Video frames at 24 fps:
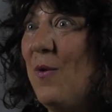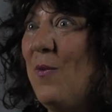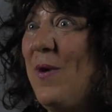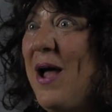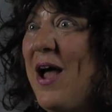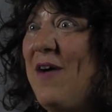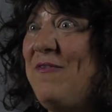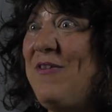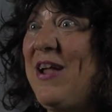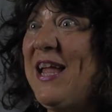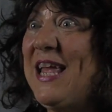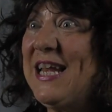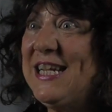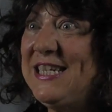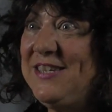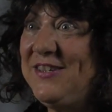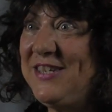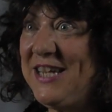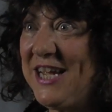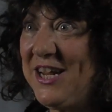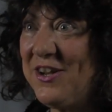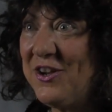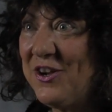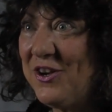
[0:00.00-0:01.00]
Wow, if I could
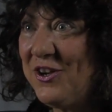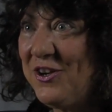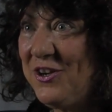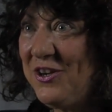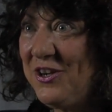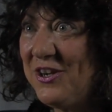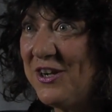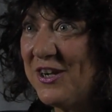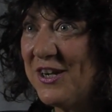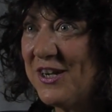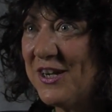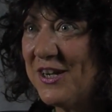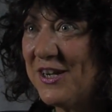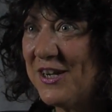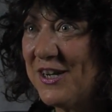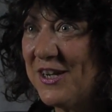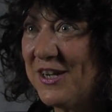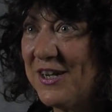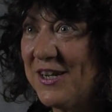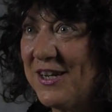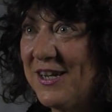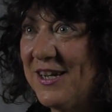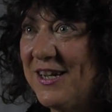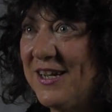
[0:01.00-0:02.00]
have dinner? Mm-hmm.
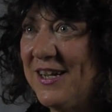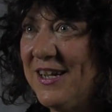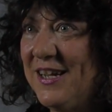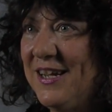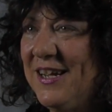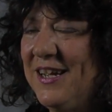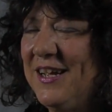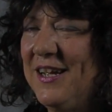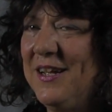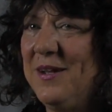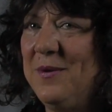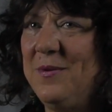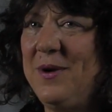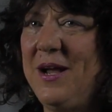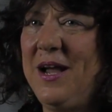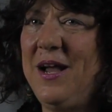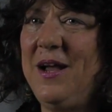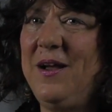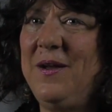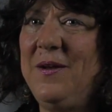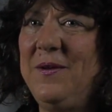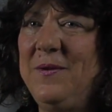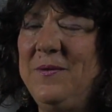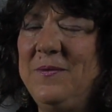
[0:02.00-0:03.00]

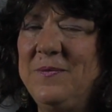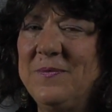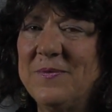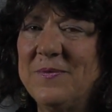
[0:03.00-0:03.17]
Wow.